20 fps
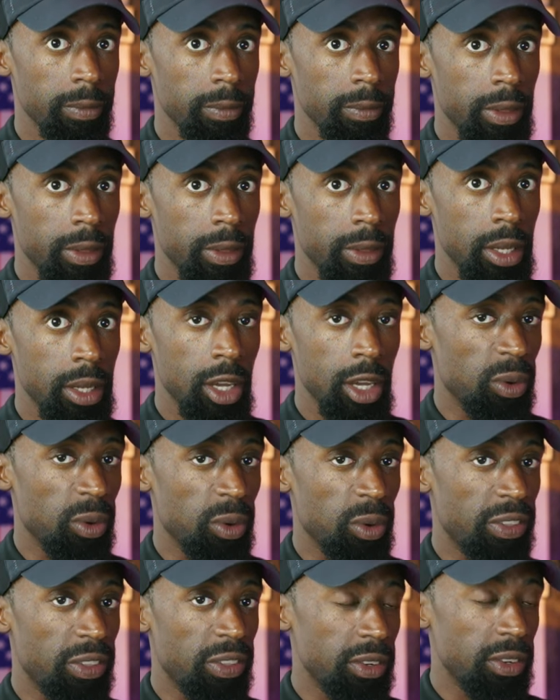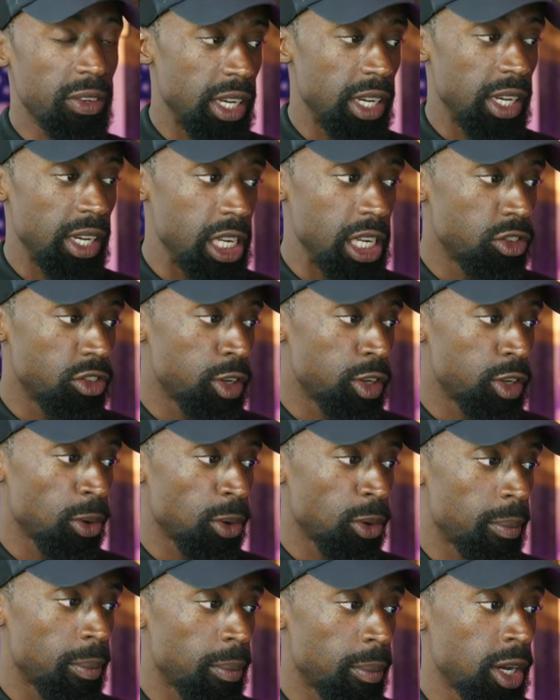And whether it's the energy department
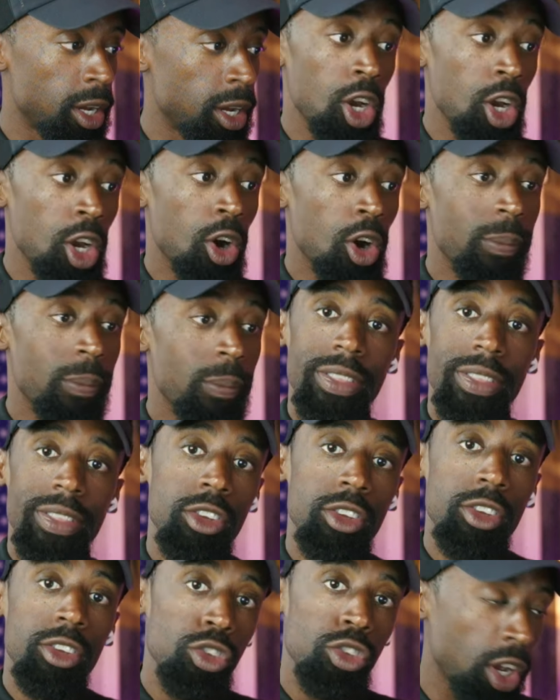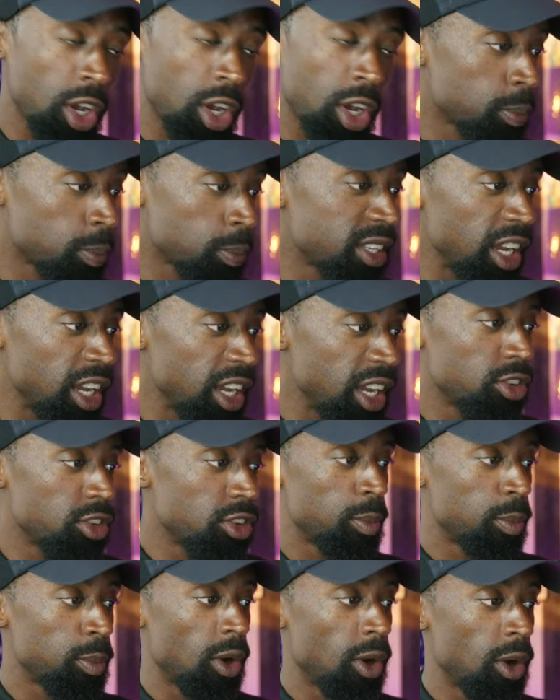or whether it's the transportation
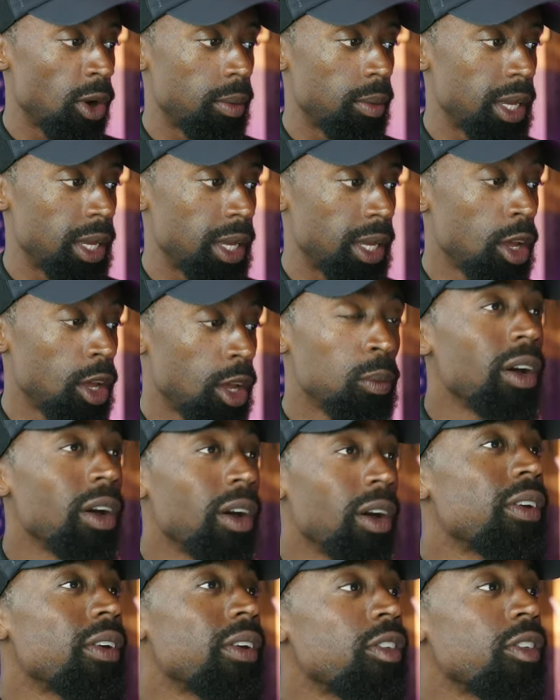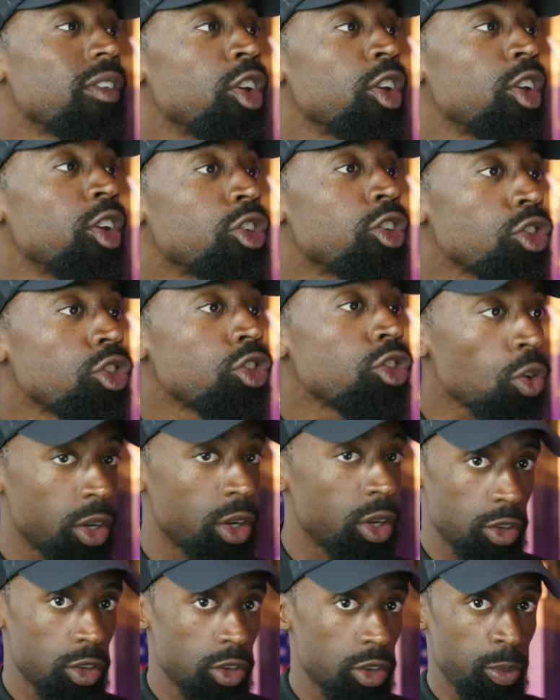department, whether it's the insurance
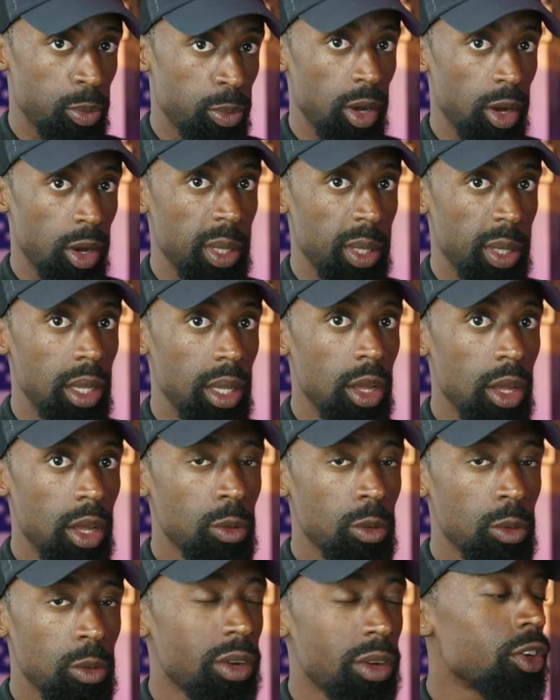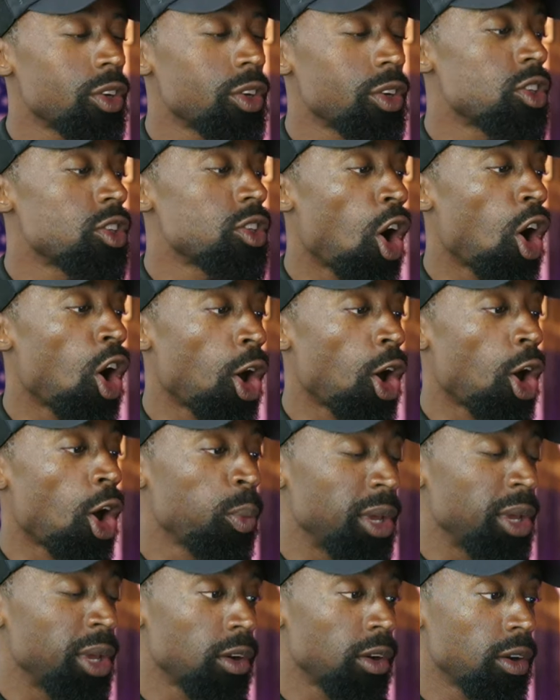department, whether it's the auto bidder
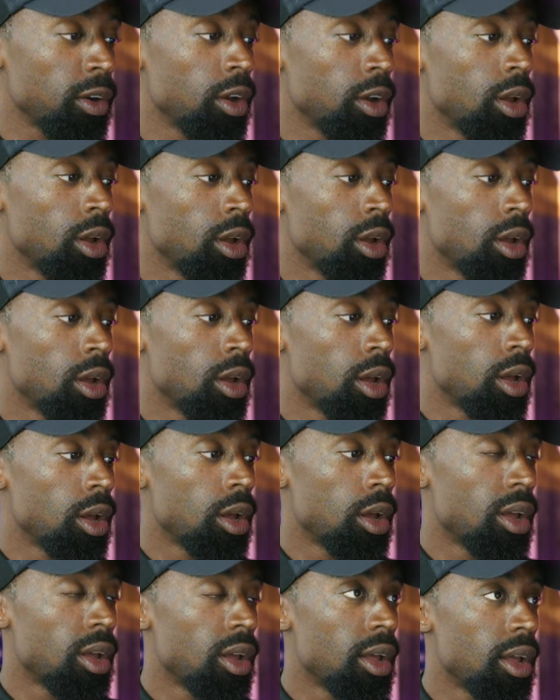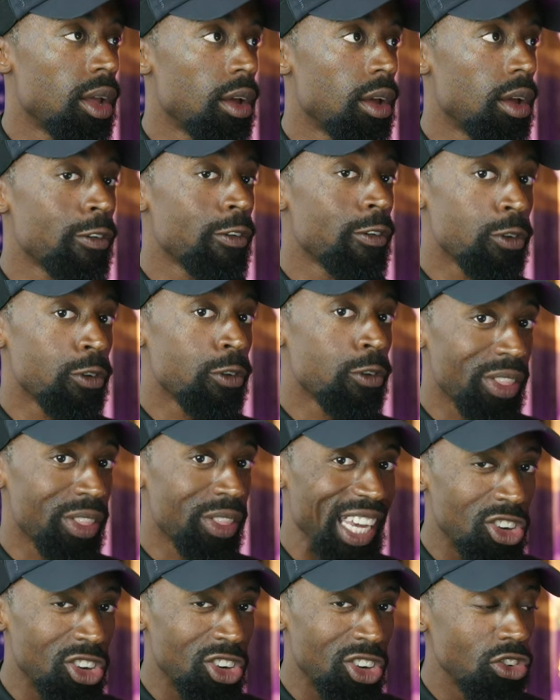for the
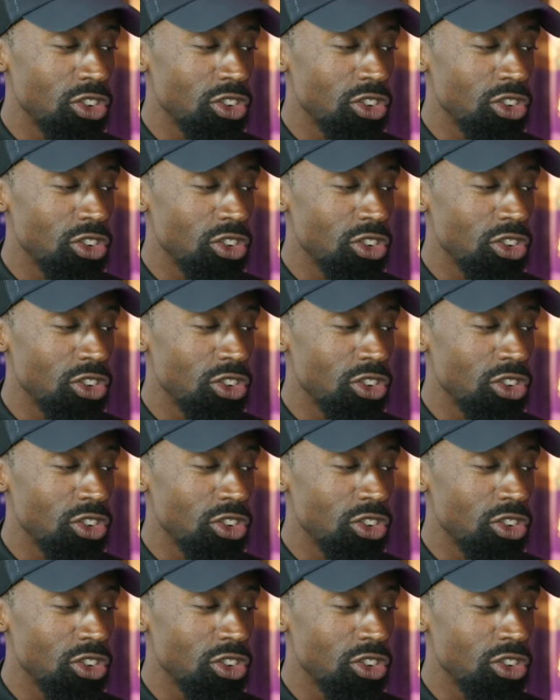energy,